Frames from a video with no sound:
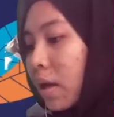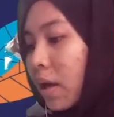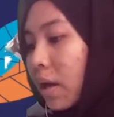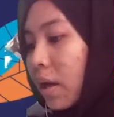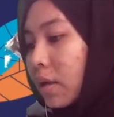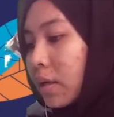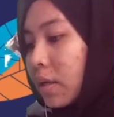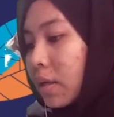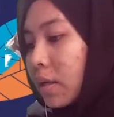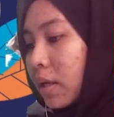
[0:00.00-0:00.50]

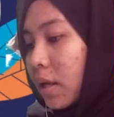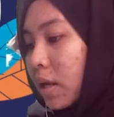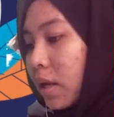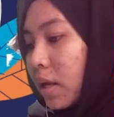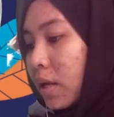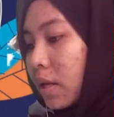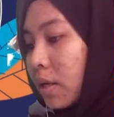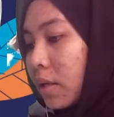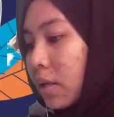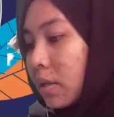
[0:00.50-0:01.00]
And
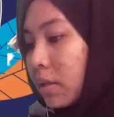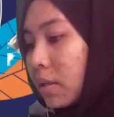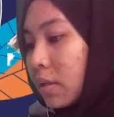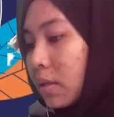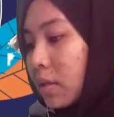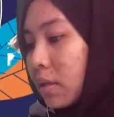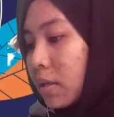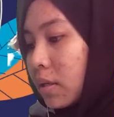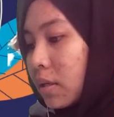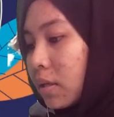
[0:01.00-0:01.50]
then
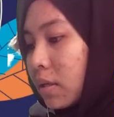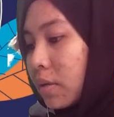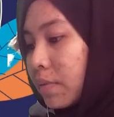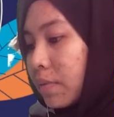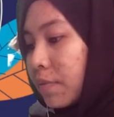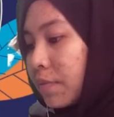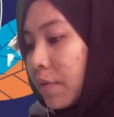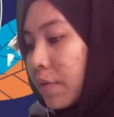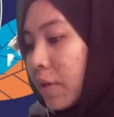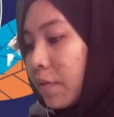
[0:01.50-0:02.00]
the
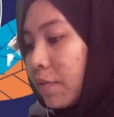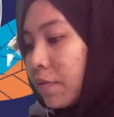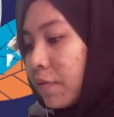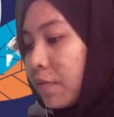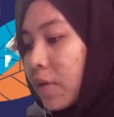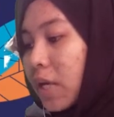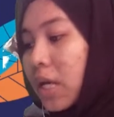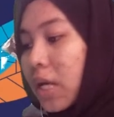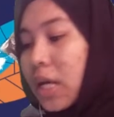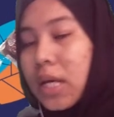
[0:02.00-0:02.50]
fifth